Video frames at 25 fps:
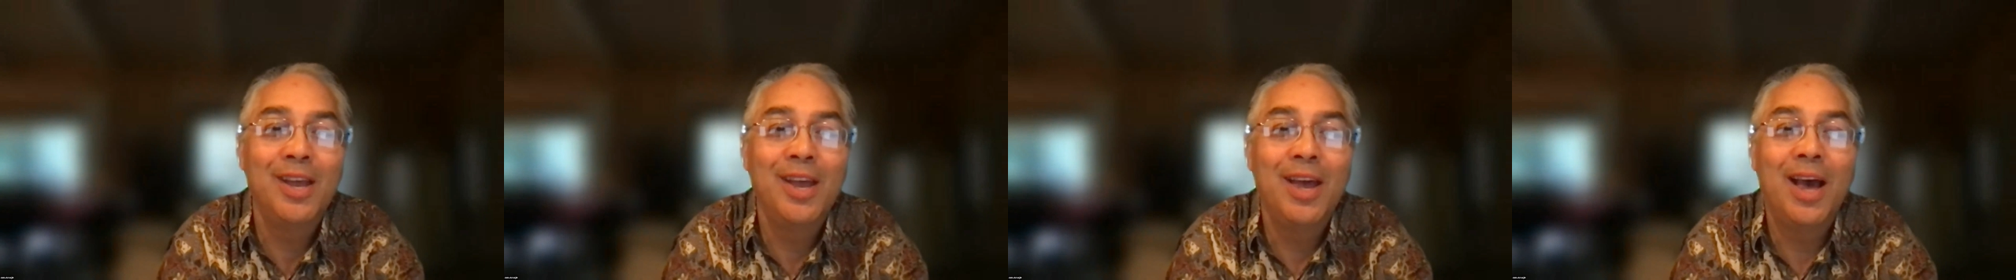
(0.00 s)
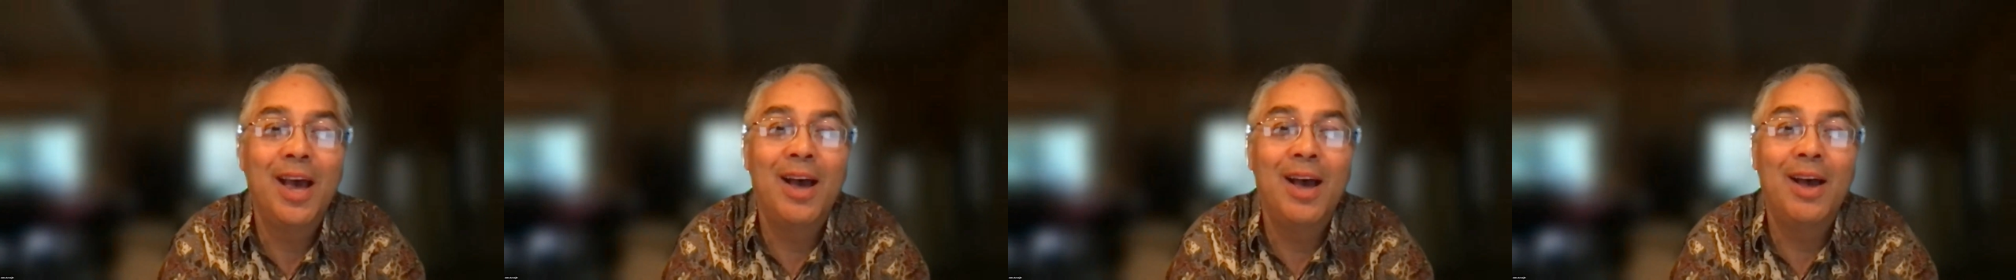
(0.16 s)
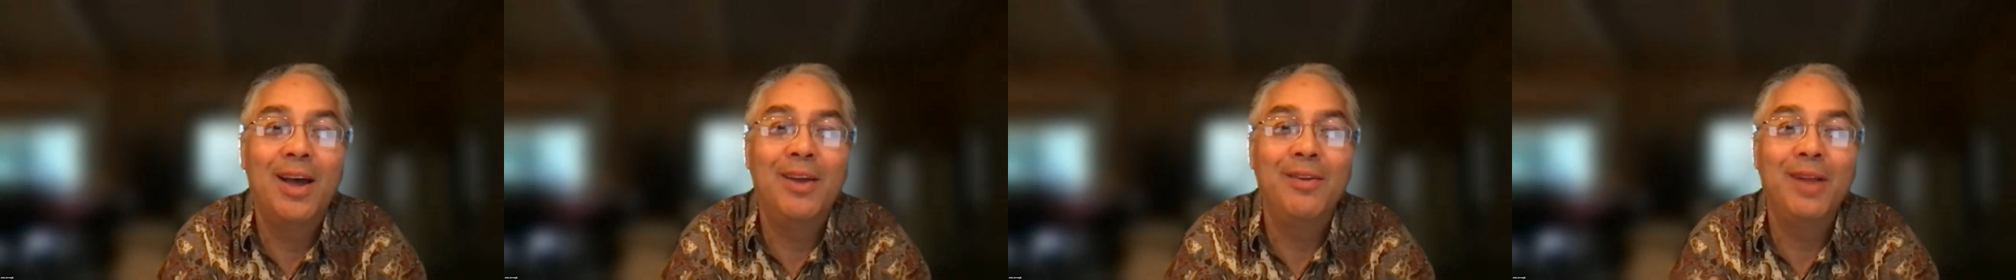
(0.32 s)

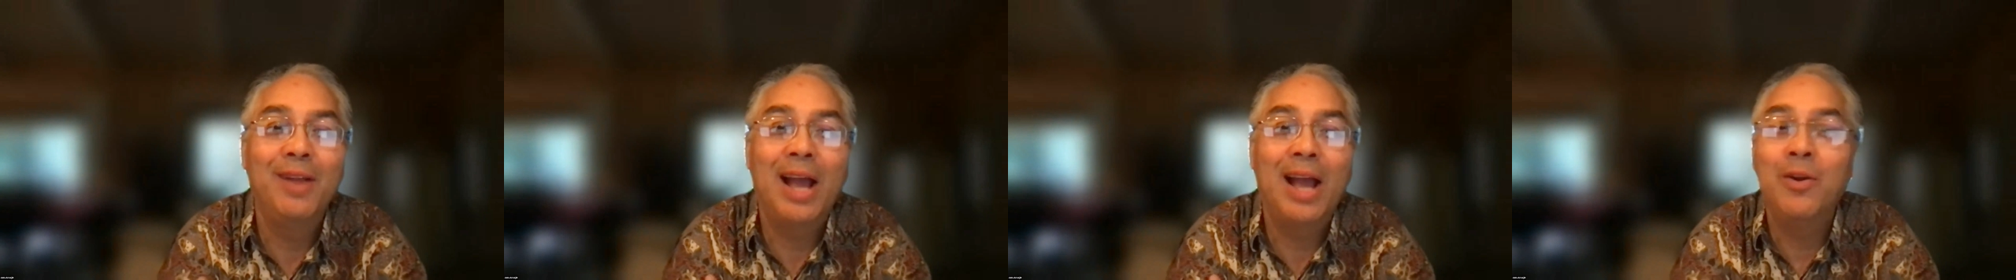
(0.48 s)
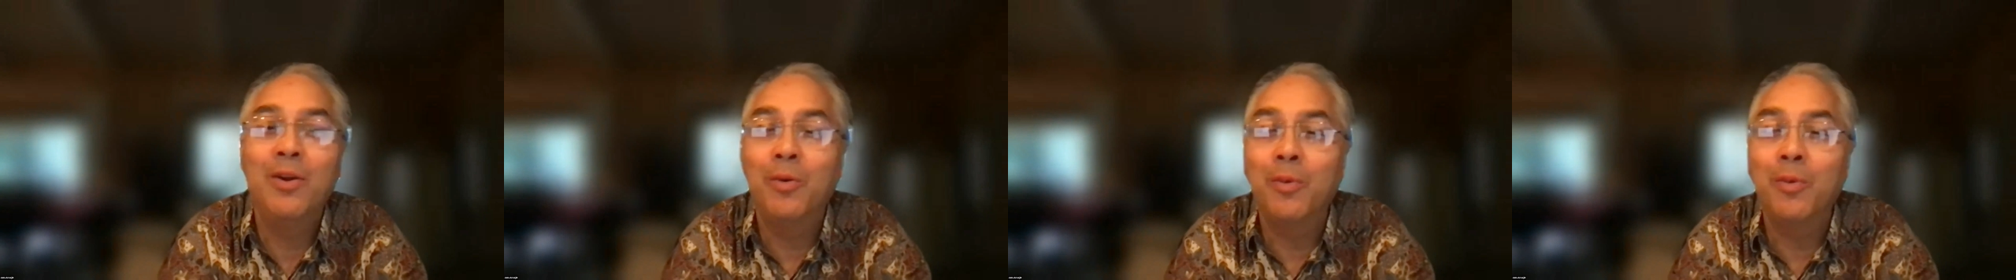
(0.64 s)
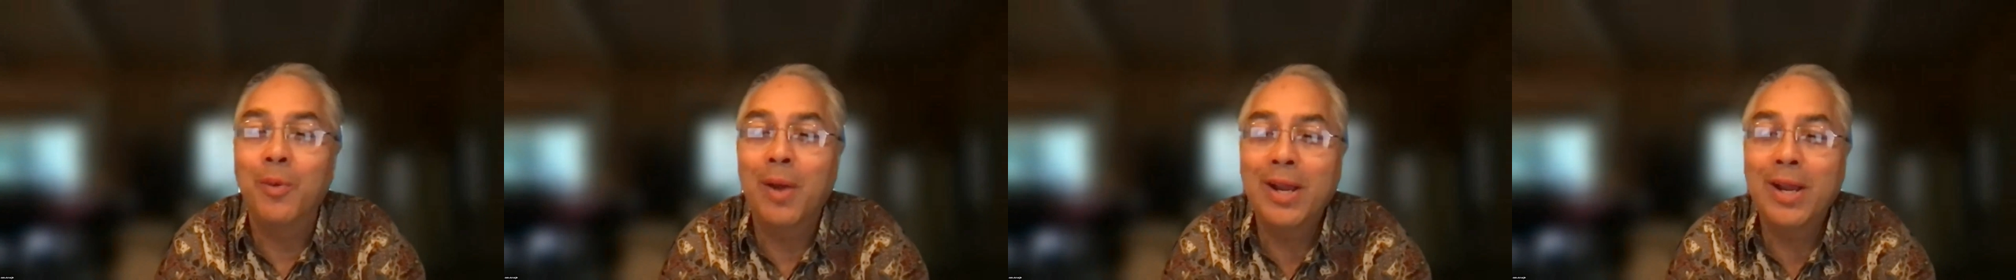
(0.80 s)
I
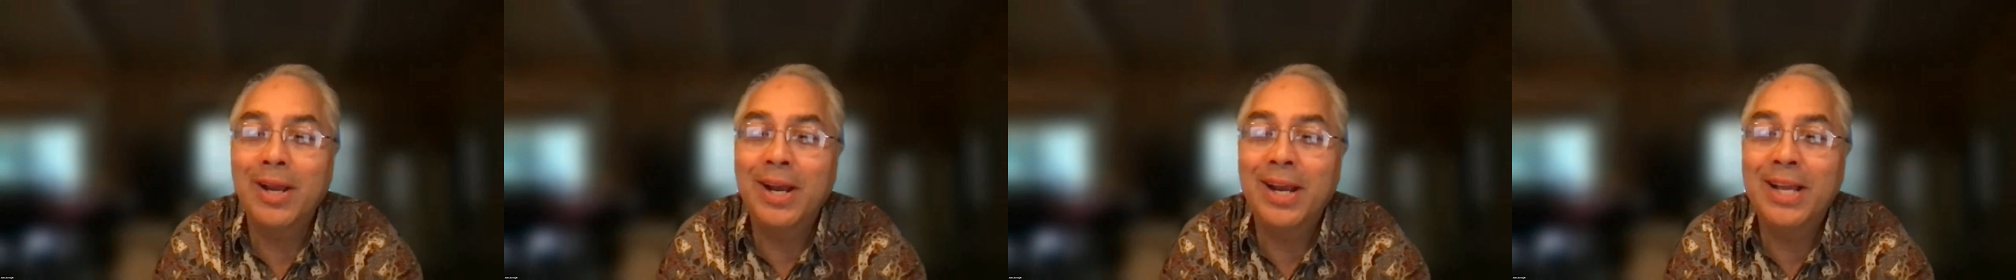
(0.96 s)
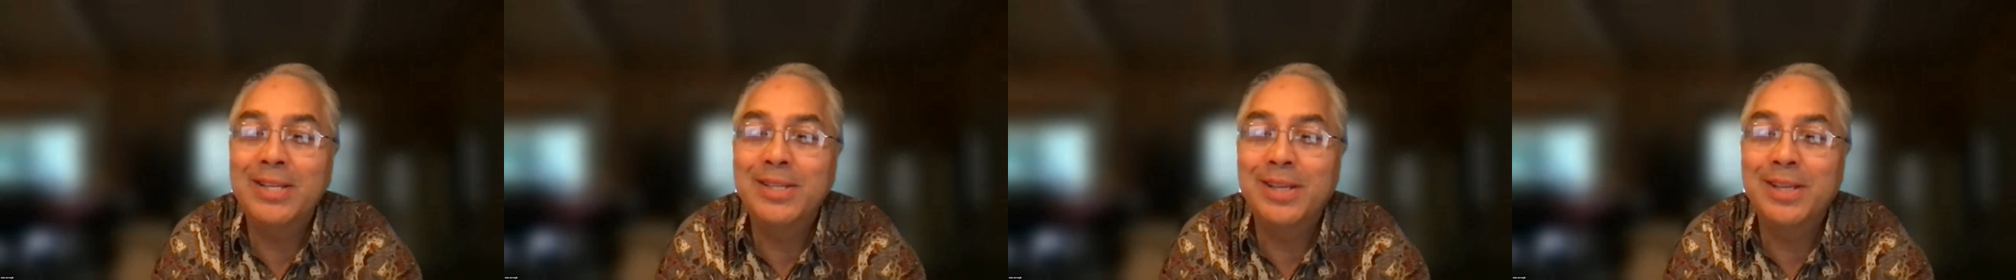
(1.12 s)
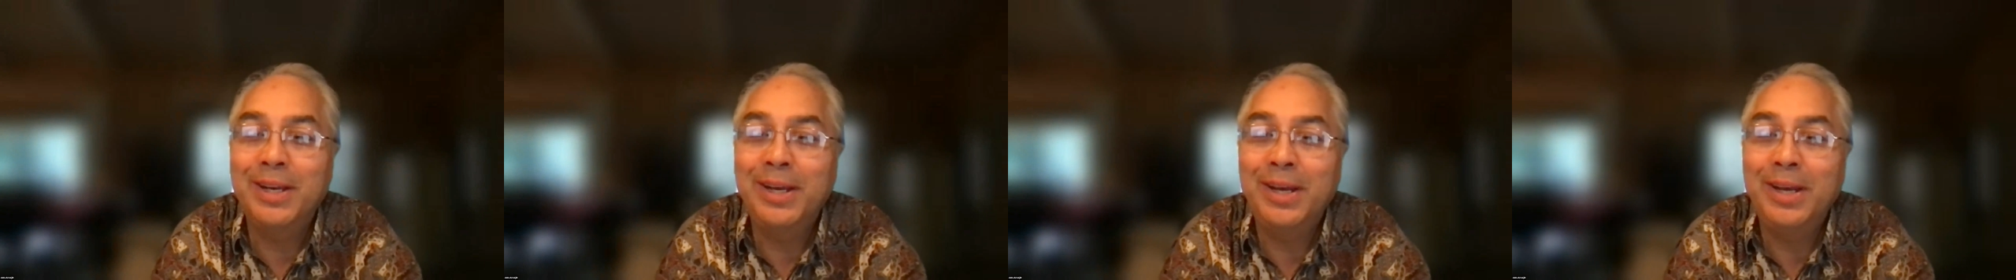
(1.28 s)
don't
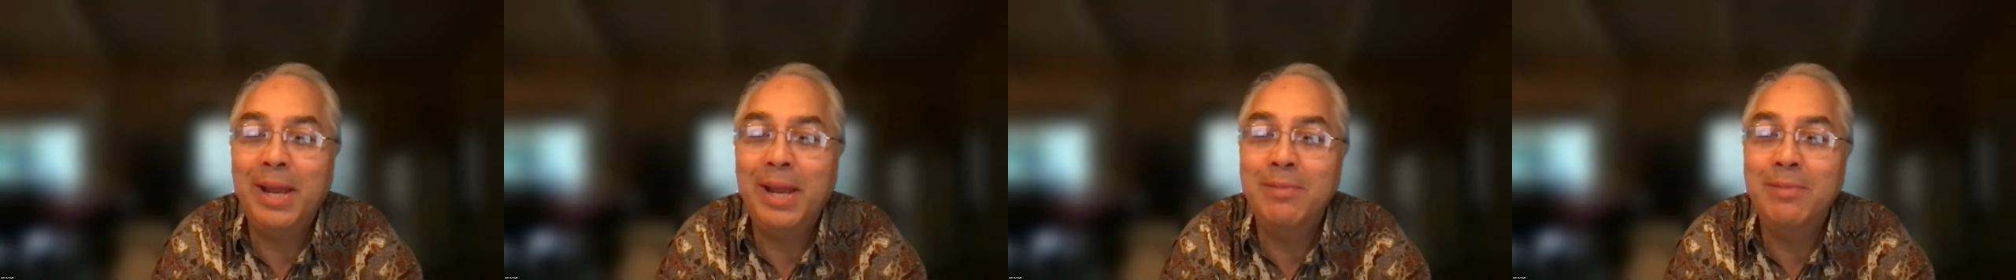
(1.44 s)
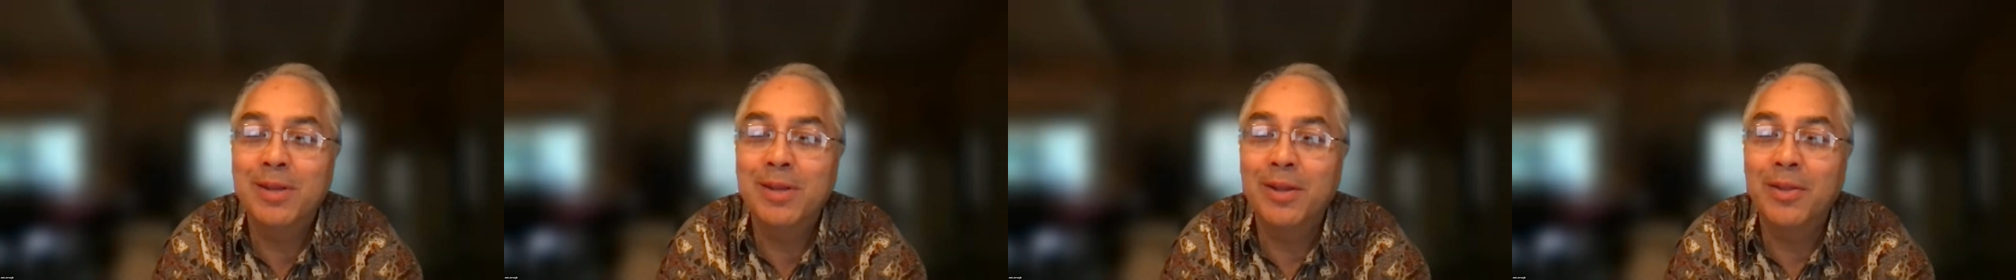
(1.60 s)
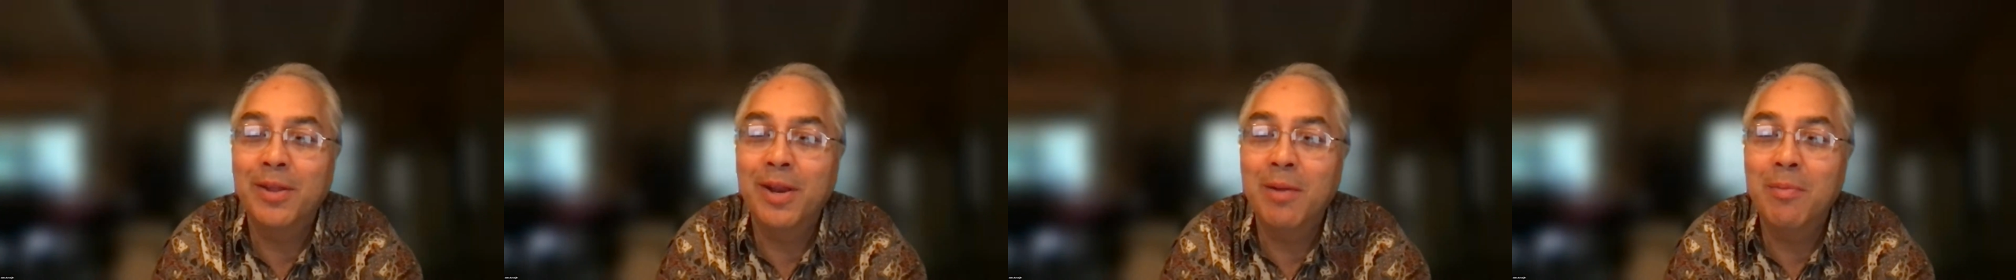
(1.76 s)
recognize any names
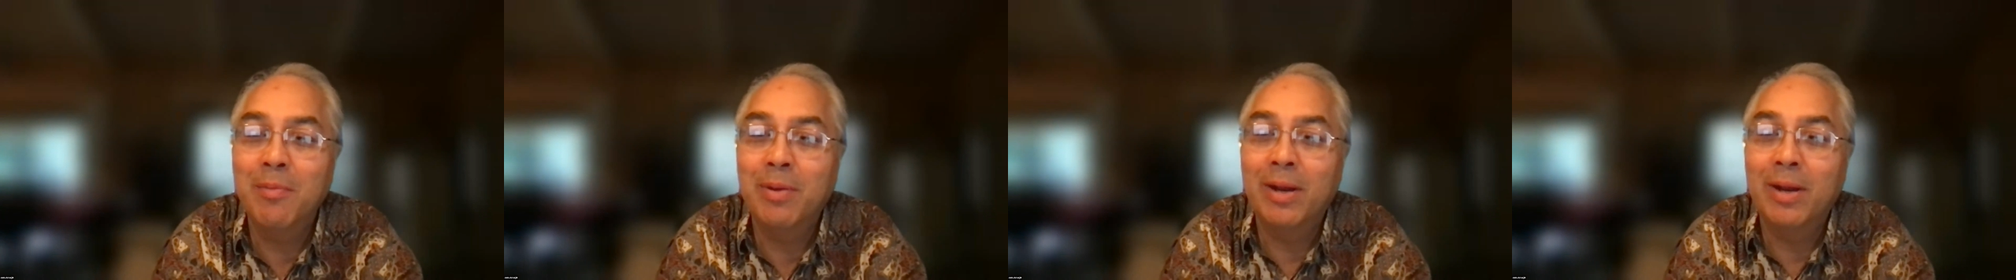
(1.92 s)
on there,